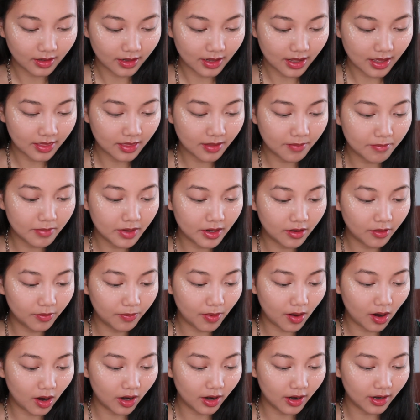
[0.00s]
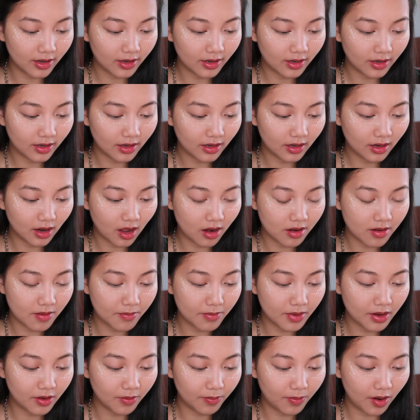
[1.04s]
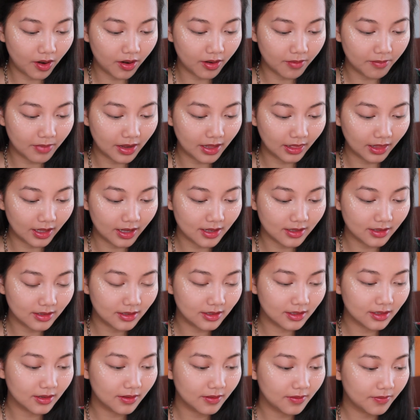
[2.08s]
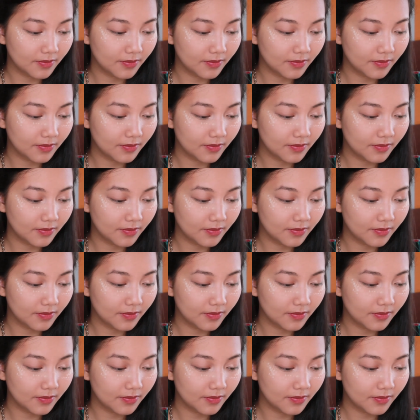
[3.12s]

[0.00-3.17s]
In the middle part, on the middle part of my lids.